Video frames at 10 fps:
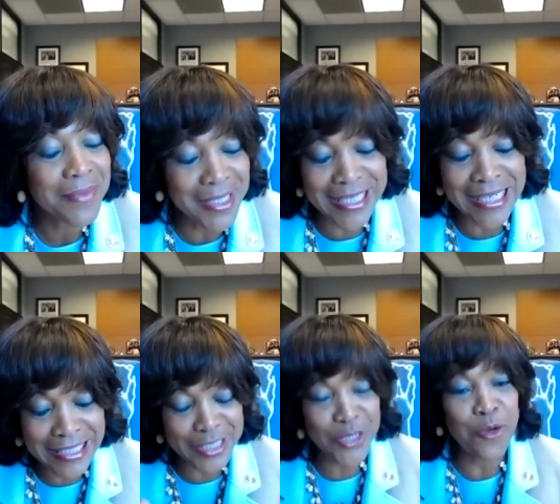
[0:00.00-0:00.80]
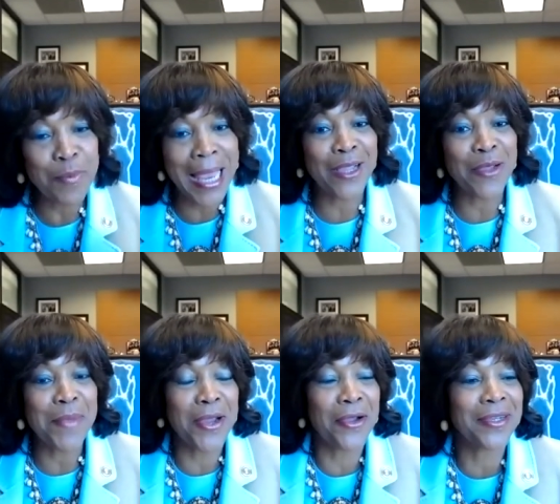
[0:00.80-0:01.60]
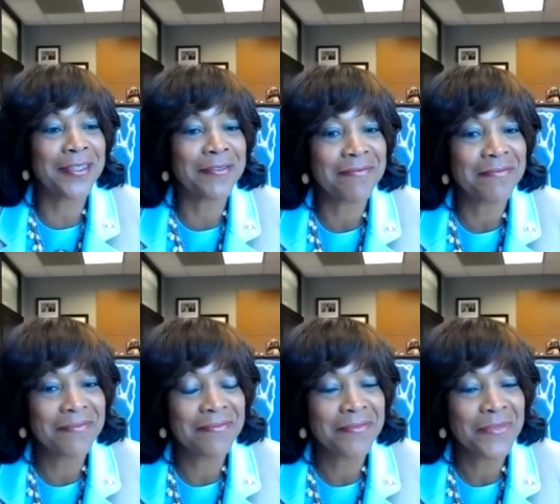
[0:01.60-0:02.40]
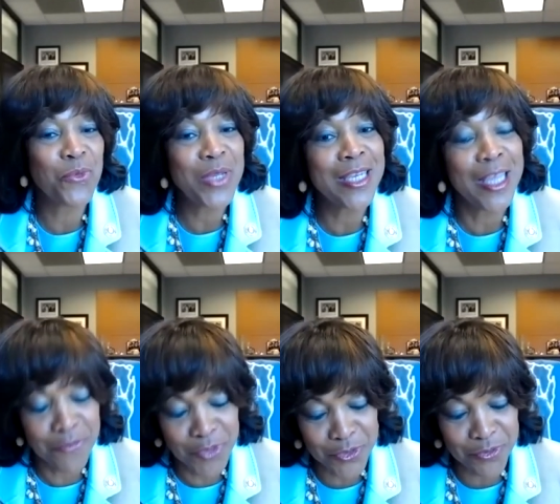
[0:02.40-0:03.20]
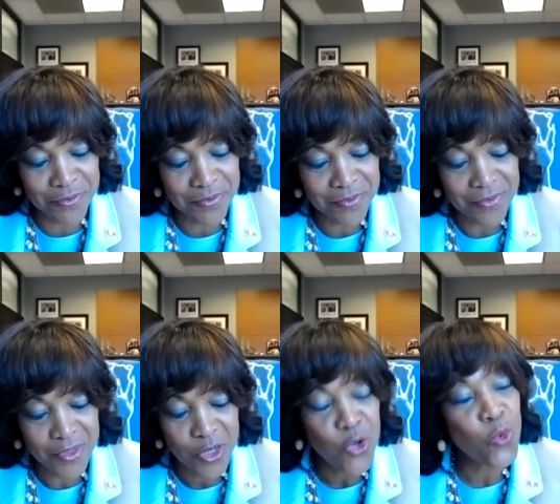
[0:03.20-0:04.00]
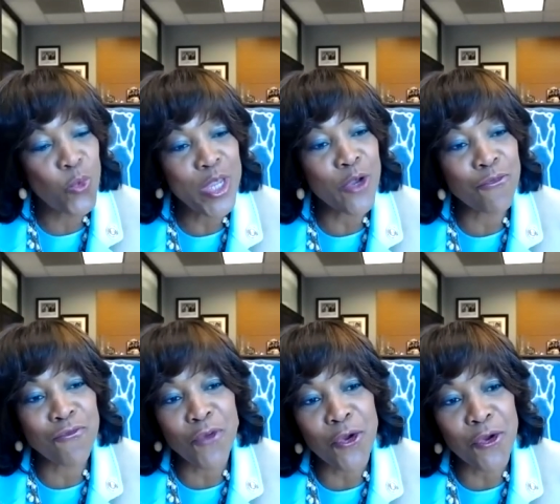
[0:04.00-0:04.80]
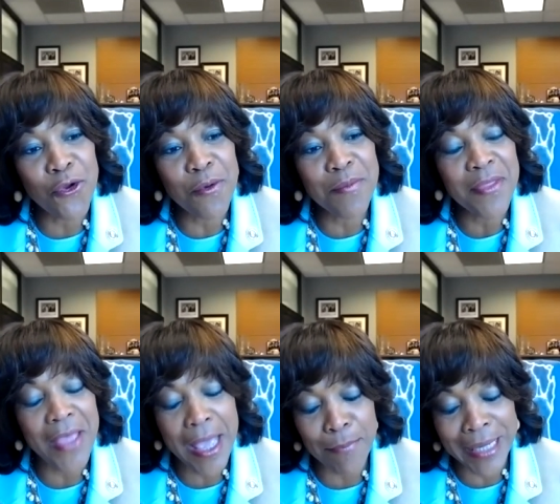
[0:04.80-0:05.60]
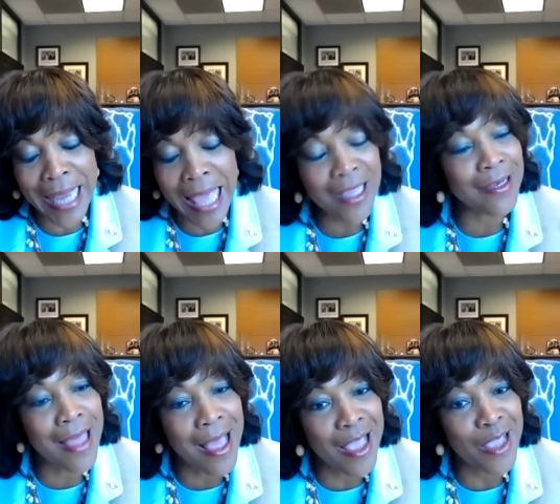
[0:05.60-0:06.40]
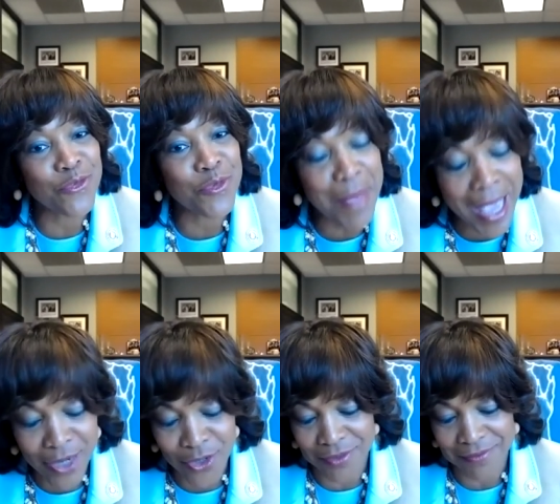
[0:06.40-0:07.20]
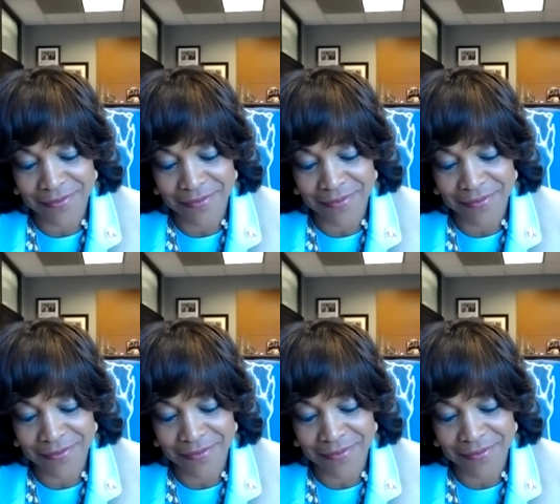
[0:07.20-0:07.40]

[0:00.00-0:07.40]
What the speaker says: It says, "Dear Black America, we love you. We affirm that Black lives matter.